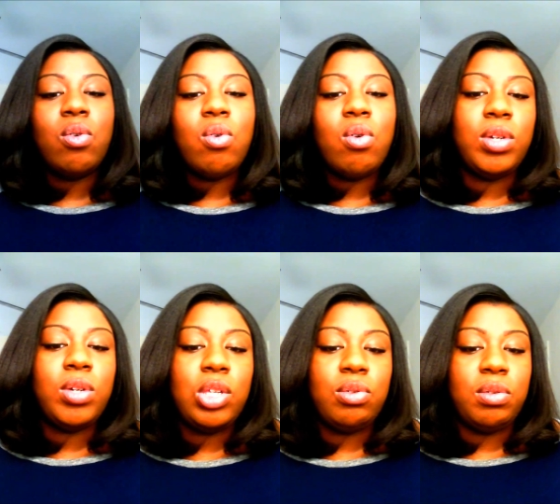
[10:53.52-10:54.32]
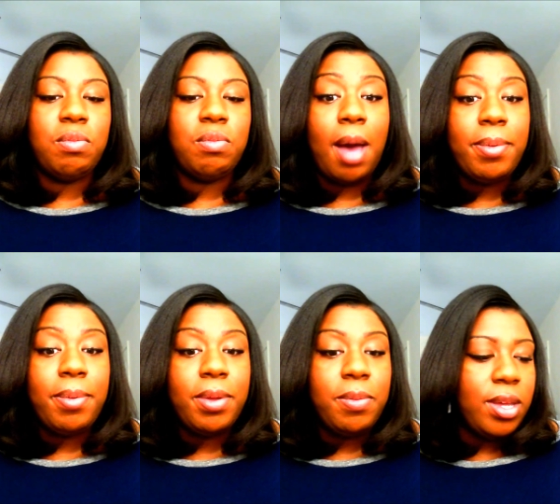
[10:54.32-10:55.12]
can use bobby
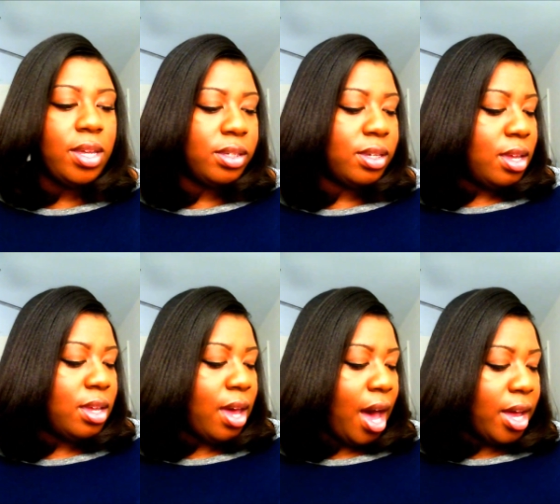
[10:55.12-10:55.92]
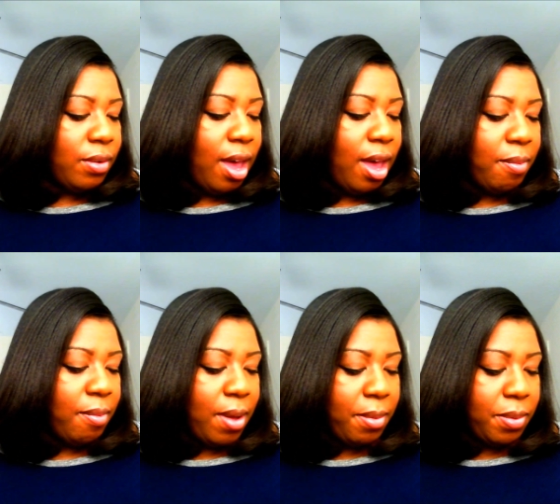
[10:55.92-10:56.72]
pins. I don't have bobby
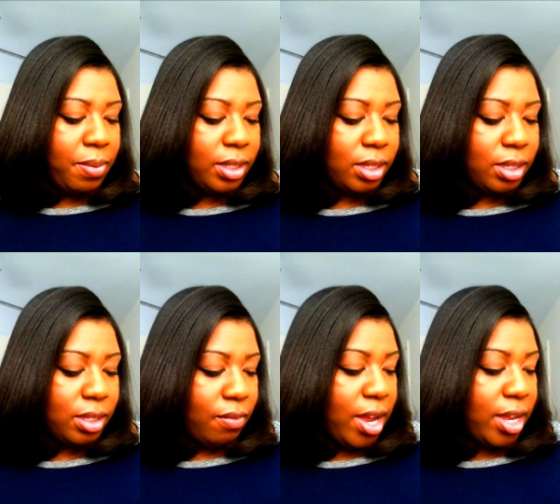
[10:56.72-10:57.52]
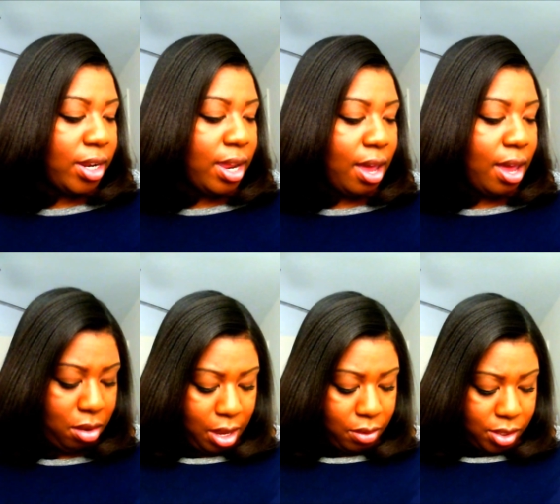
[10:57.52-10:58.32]
pins right now, they're
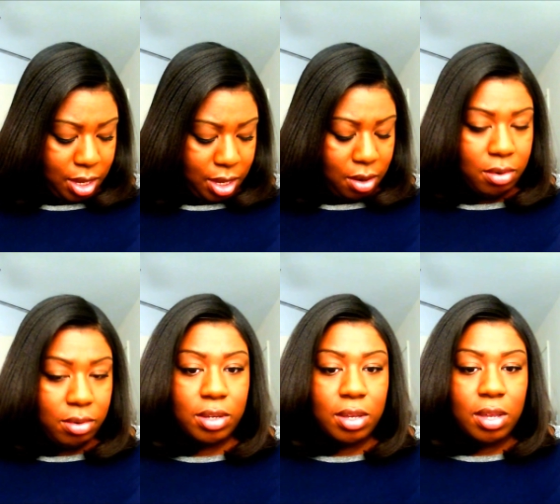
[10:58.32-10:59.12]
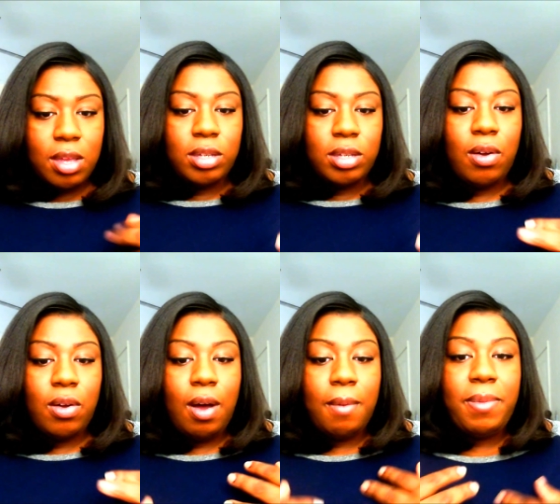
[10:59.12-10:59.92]
downstairs, so I'm not
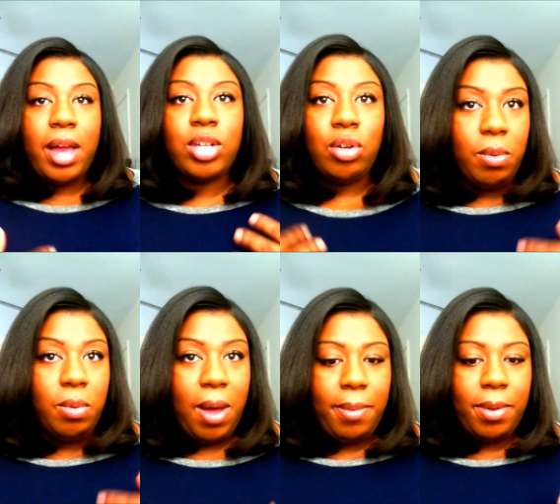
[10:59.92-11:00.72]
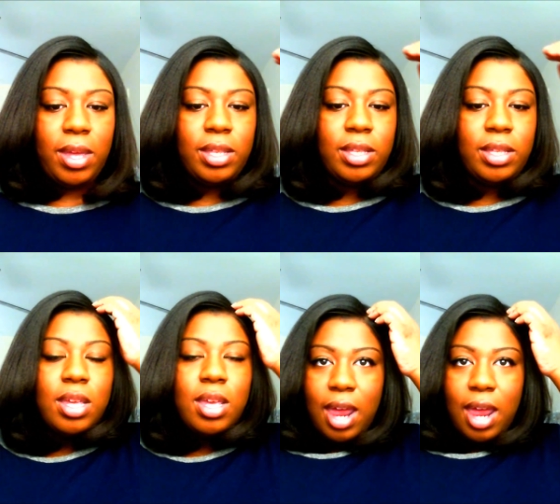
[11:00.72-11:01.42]
going to show you with bobby pins. Now